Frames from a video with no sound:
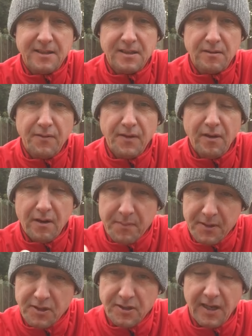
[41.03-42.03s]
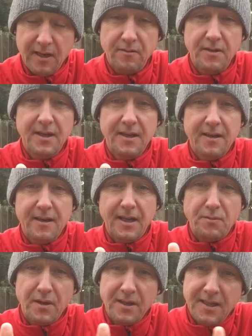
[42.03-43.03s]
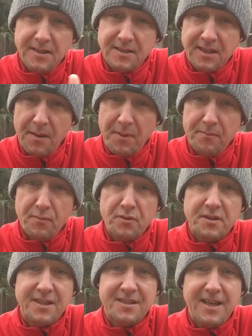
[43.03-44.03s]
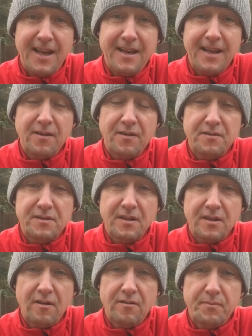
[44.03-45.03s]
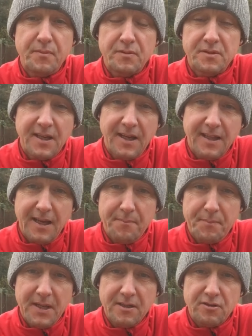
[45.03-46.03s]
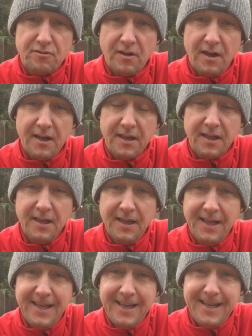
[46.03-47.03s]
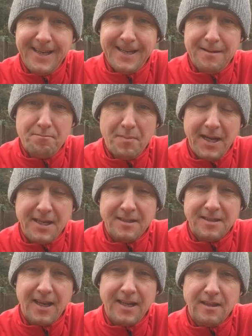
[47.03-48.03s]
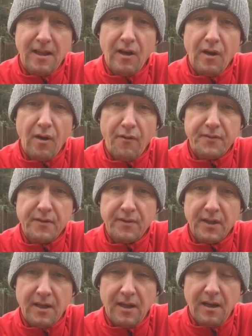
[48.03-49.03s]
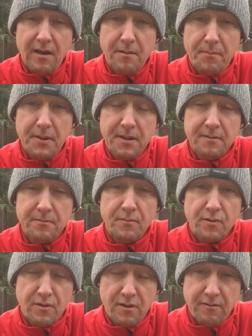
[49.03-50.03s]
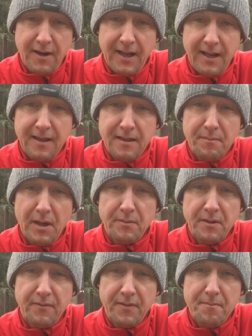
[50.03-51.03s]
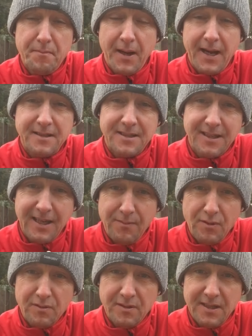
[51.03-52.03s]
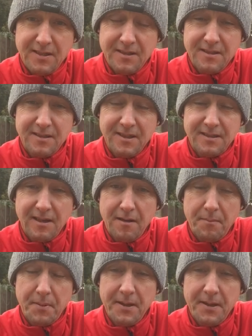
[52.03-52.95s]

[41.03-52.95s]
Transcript: So if you are a bit shallow and you need to get a bit more descending onto the golf ball to get that better strike and maintain the loft of the club more correctly at the moment of impact to keep your distances up,